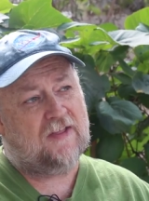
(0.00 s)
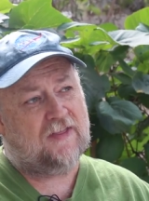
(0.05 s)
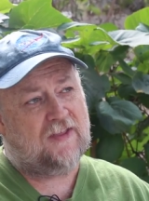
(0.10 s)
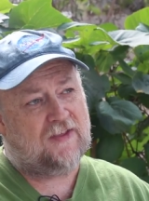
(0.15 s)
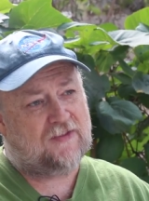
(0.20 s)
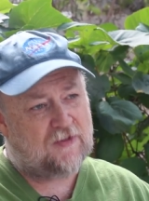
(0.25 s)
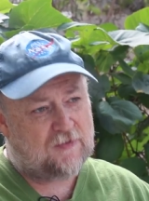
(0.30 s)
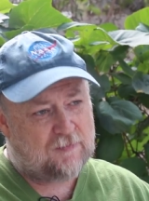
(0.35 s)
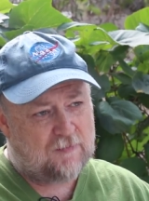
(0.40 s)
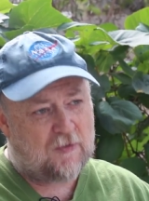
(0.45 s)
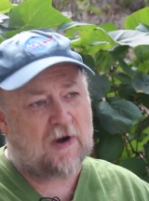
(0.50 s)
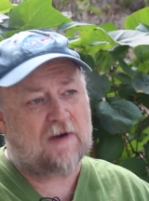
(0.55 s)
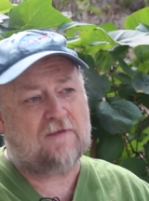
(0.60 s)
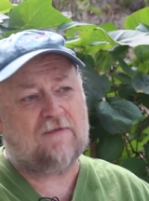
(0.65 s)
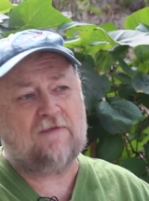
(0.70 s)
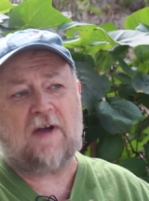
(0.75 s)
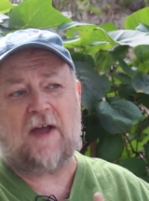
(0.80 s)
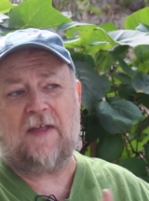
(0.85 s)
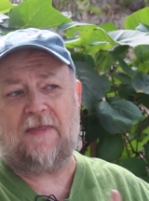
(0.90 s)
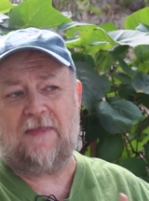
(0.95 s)
this is more
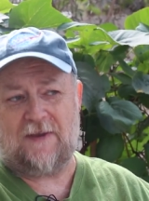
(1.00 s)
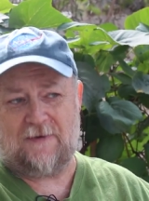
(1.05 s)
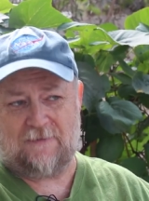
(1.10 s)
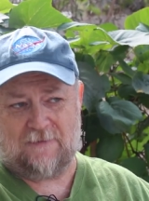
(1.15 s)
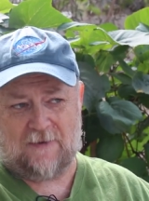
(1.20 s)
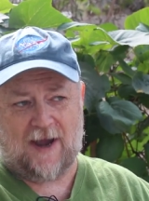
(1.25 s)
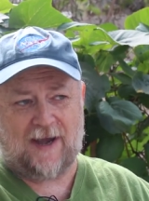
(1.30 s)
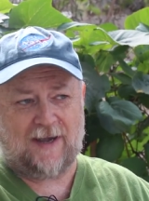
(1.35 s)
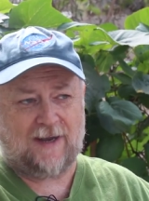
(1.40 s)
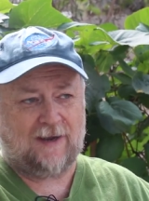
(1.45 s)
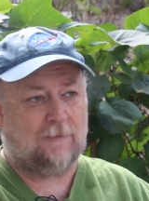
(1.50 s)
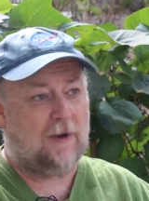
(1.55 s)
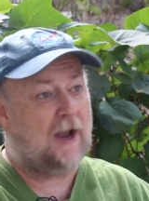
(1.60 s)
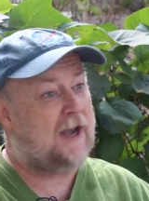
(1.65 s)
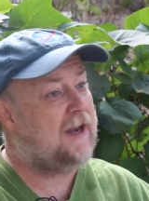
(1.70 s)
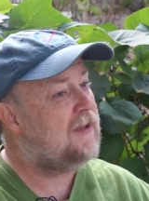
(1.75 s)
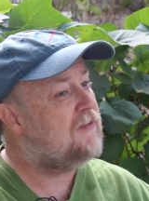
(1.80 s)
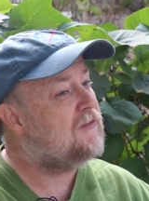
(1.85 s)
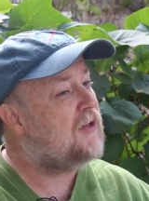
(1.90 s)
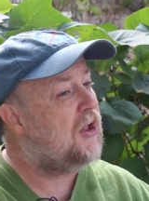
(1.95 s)
fun than writing.
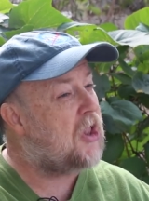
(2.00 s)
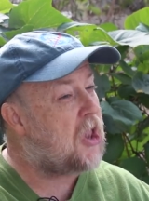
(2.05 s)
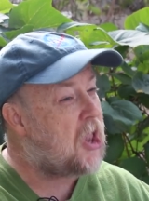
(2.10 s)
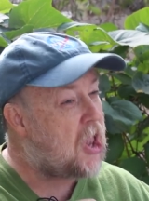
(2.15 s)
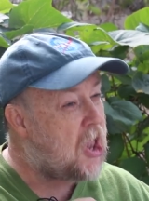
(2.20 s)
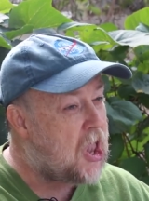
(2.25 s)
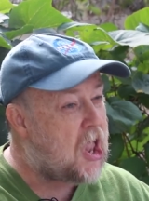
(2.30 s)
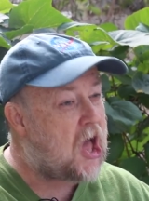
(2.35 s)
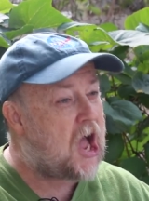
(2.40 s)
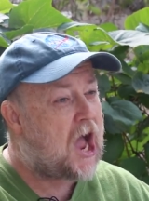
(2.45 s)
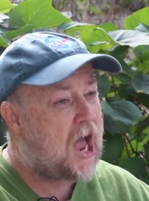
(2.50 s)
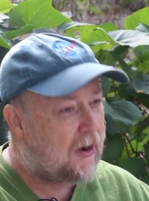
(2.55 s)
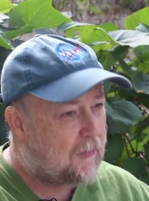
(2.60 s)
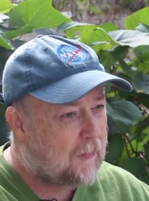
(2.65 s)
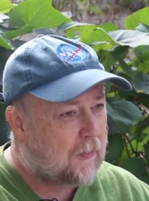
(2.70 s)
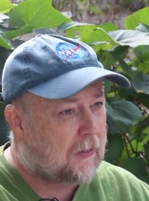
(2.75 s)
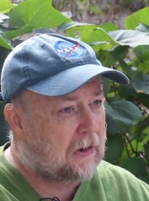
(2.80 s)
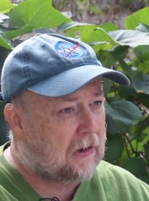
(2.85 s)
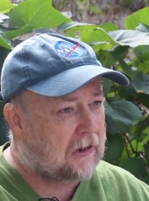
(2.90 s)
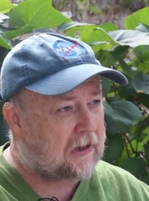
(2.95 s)
Writing is a lot of
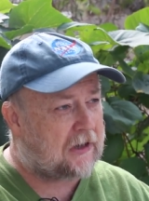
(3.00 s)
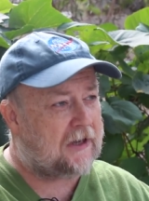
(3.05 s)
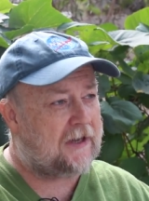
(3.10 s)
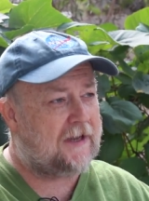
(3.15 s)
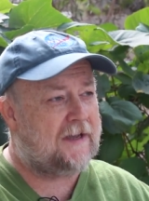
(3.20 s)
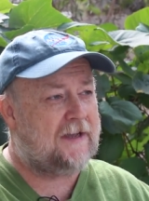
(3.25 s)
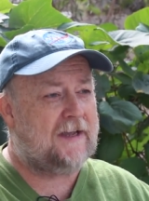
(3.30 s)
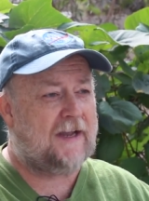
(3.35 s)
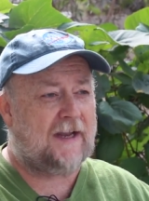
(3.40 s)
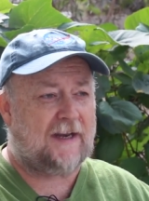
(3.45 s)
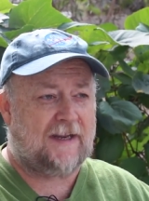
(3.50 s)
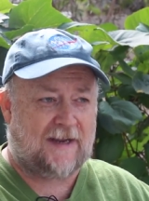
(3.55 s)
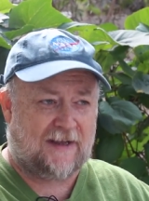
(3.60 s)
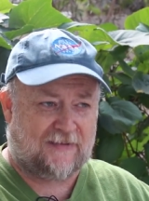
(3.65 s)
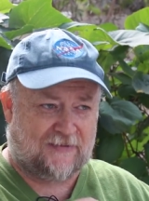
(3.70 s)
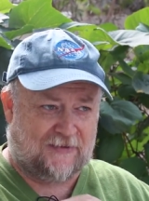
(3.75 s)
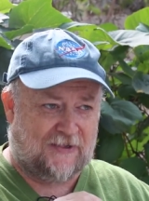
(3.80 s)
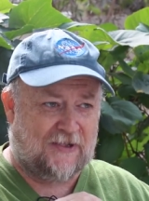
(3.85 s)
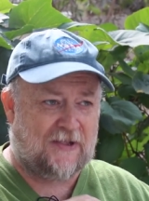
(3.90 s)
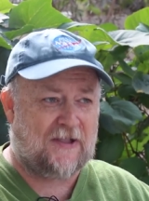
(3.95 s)
work, and it
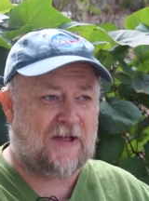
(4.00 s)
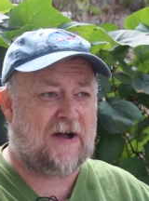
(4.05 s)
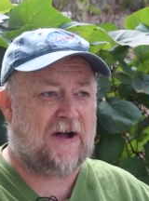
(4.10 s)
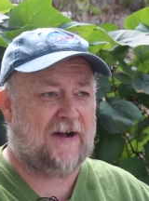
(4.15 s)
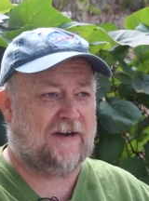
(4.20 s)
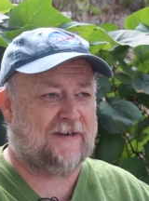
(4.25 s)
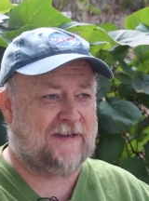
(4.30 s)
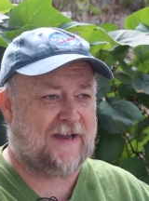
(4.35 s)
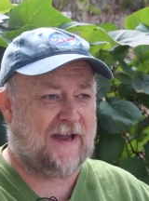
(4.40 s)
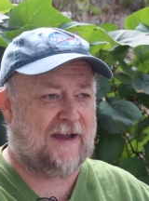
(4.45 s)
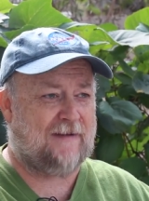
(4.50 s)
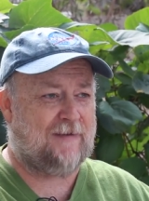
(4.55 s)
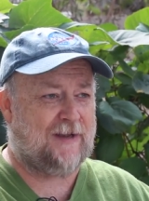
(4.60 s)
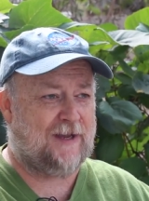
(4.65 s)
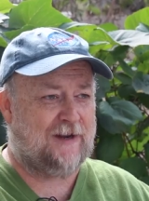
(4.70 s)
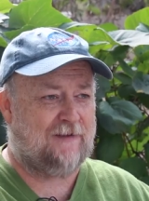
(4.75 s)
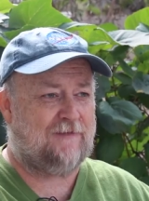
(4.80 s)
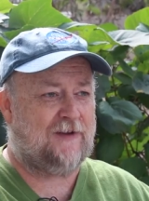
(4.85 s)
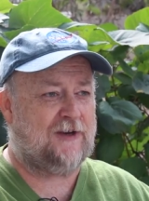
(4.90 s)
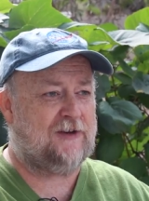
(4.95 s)
takes a long time to
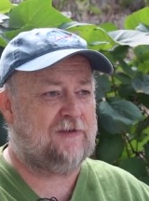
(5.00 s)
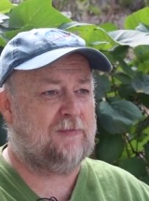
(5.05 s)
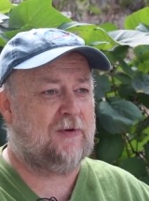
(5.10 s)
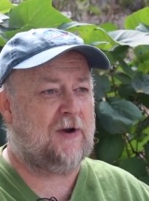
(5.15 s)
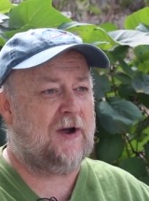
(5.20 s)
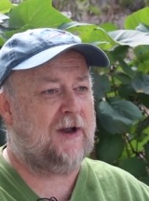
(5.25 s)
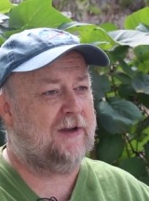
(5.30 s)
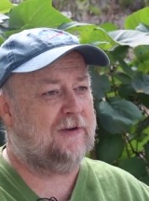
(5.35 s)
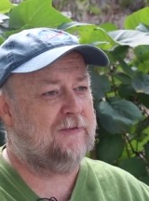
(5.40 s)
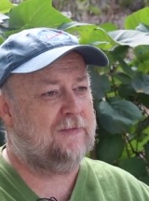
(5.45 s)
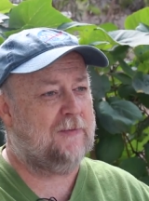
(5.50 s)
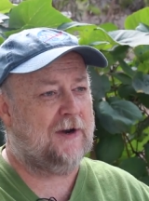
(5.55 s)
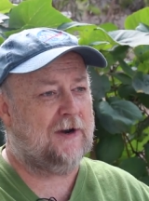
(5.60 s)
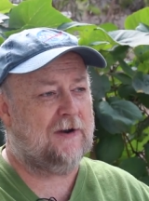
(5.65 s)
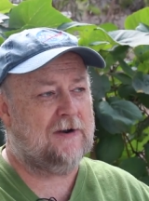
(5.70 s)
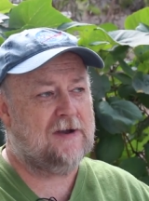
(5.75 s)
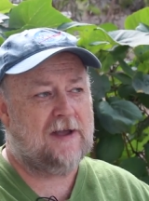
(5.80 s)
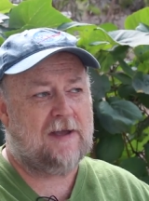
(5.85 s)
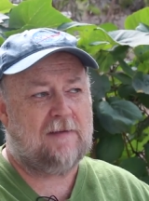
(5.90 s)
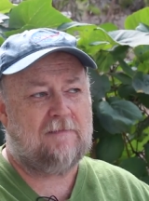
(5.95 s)
get a finished product.
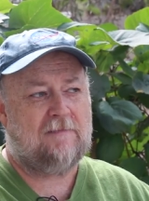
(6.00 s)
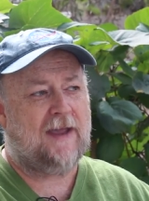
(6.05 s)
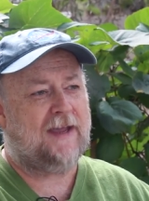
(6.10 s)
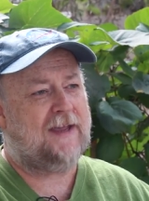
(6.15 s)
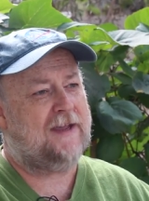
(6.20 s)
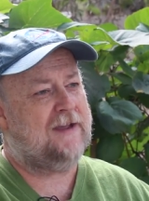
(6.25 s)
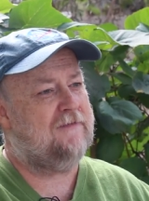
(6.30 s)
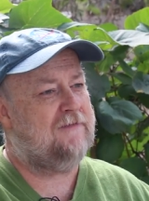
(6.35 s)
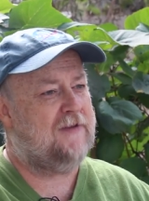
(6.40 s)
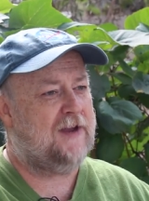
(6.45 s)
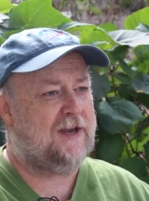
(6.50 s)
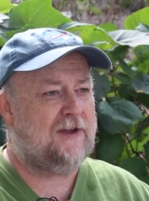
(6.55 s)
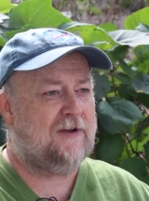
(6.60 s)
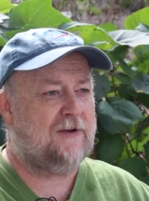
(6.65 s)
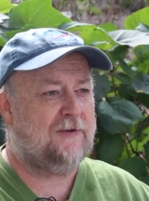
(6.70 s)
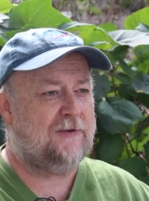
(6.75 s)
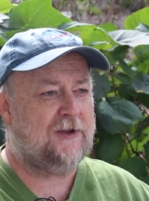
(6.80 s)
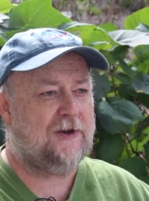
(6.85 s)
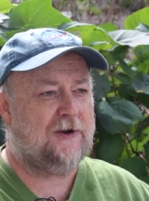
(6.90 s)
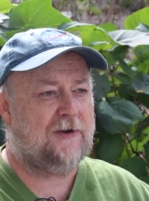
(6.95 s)
Where making a
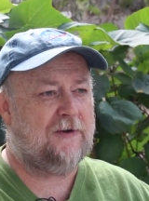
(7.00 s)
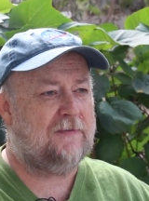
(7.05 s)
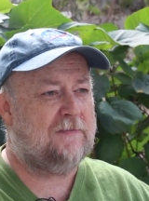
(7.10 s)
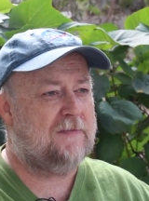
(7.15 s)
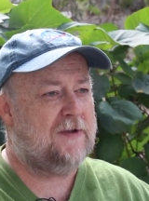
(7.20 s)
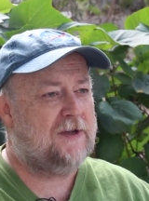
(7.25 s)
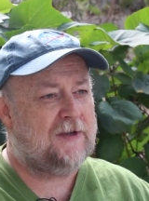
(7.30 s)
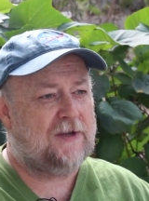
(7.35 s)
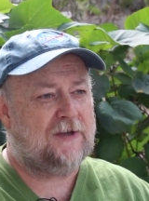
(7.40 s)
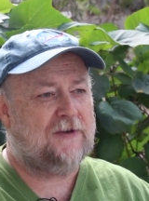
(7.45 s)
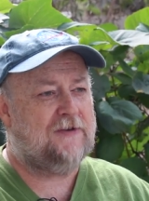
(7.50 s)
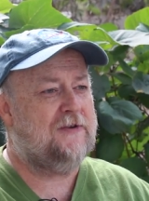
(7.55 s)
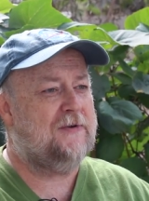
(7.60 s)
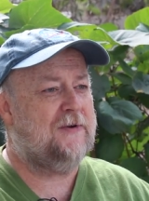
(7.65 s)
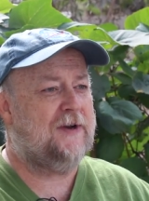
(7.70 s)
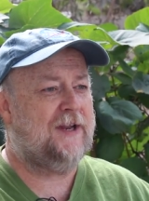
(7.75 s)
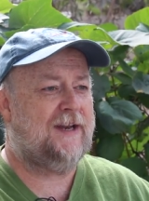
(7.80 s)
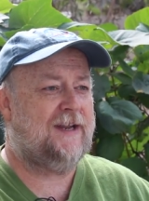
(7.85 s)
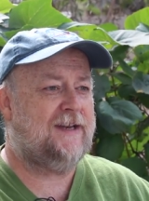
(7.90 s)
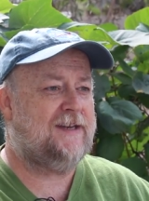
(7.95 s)
video, you know, can do
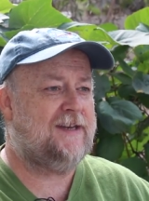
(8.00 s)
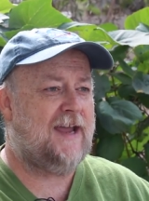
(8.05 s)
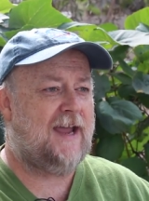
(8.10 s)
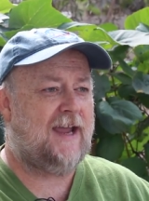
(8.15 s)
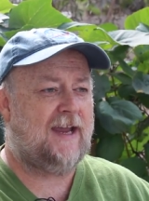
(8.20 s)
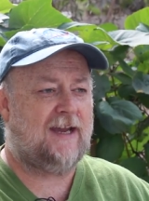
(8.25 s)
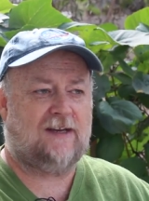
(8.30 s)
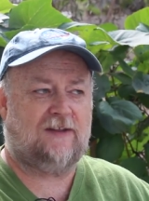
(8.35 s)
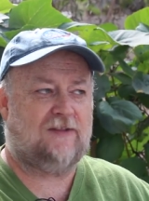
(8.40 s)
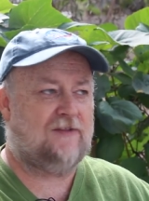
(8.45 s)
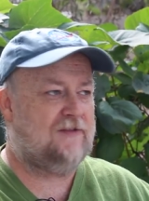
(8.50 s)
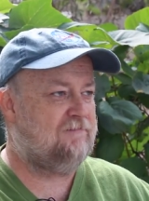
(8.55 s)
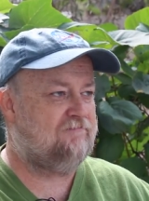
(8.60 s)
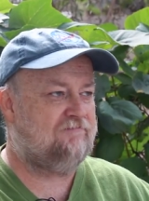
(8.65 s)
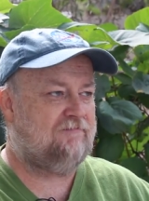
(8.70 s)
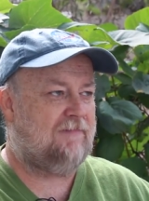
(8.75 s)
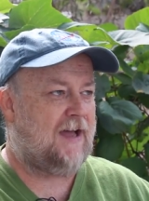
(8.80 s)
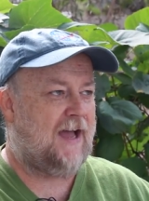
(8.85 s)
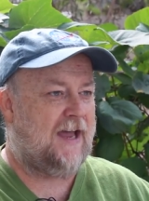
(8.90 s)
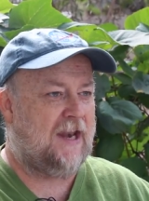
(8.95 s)
it in a day, and it's
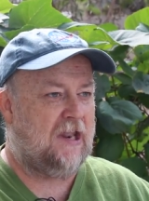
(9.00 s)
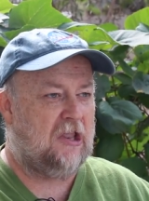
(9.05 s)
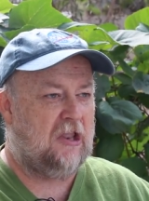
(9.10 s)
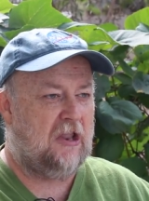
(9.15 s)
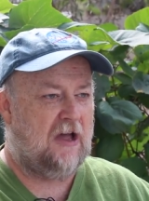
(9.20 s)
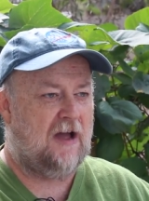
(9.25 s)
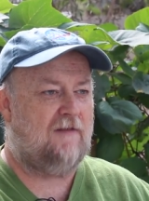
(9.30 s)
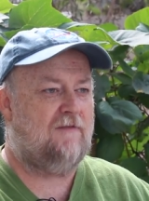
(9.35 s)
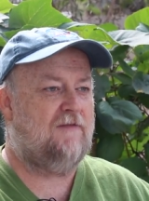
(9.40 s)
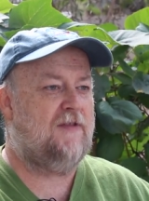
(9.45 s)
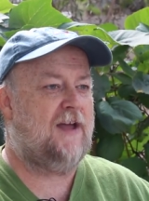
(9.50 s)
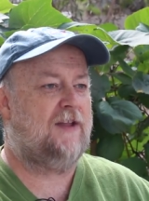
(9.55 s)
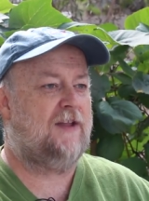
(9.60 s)
I love